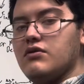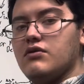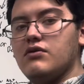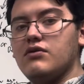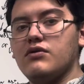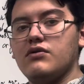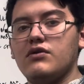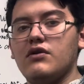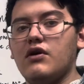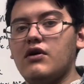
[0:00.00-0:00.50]

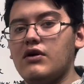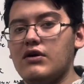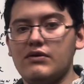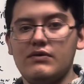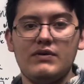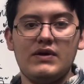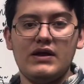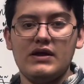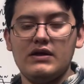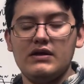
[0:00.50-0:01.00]
or the heart
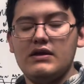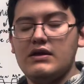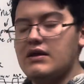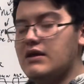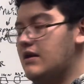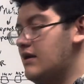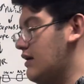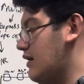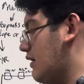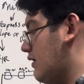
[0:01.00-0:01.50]
rate.
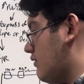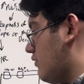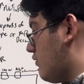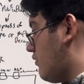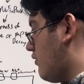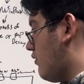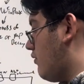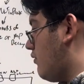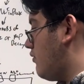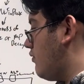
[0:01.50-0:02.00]
And
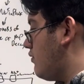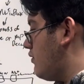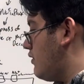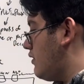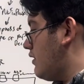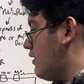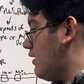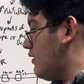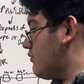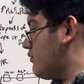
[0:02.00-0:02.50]
so
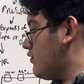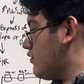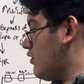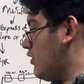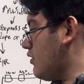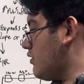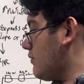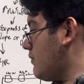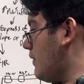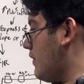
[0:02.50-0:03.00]
as we
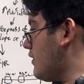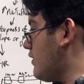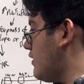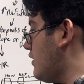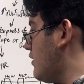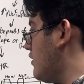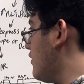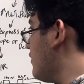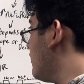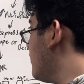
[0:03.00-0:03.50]
talked about
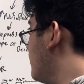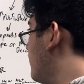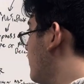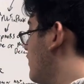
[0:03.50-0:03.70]
here,